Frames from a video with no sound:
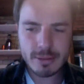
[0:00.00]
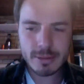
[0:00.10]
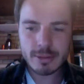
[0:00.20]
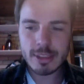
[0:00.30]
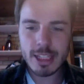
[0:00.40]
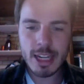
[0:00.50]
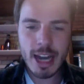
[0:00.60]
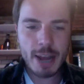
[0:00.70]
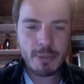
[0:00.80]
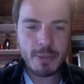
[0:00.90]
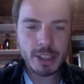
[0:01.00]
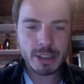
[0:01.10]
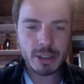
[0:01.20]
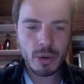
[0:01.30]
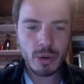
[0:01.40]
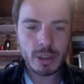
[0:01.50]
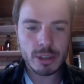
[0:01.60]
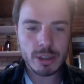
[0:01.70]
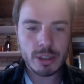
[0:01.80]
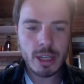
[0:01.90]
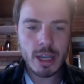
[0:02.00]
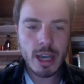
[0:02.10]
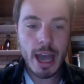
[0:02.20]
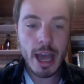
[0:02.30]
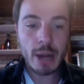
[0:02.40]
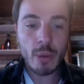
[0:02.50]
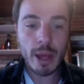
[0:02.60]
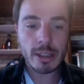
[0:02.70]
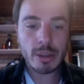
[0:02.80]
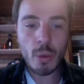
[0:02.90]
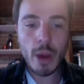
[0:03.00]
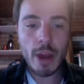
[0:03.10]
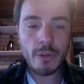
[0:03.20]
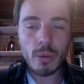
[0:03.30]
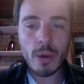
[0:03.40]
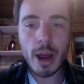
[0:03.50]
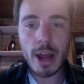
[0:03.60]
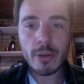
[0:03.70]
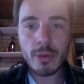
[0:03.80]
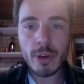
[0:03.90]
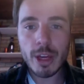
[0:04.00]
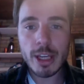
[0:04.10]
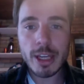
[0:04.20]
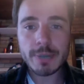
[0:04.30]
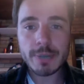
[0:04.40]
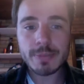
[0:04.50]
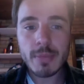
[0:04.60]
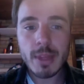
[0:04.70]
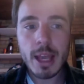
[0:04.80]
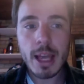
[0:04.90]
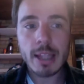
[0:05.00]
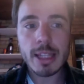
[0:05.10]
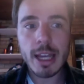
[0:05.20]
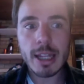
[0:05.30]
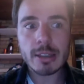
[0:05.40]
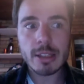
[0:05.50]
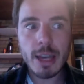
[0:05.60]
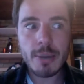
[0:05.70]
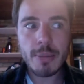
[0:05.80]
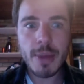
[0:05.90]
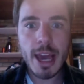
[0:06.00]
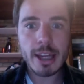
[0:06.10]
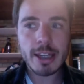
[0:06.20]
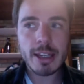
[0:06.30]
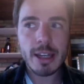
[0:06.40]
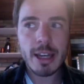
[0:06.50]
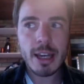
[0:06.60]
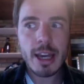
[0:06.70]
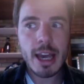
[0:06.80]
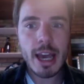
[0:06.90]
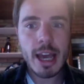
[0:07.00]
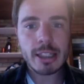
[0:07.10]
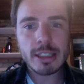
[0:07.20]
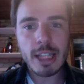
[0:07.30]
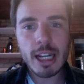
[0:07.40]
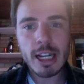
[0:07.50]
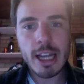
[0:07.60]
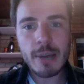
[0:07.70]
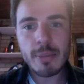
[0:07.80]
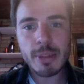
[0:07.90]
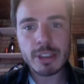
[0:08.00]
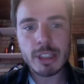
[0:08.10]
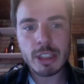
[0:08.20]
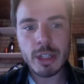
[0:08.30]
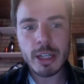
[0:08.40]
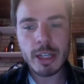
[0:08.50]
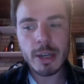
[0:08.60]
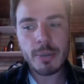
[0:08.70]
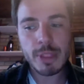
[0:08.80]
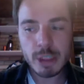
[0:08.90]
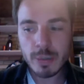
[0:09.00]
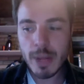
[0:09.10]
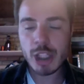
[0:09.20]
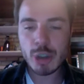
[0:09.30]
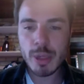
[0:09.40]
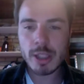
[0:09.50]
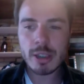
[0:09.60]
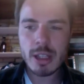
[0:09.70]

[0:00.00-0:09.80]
didn't like much the course, and went away for a while for a year and then came back and study business uh, business management.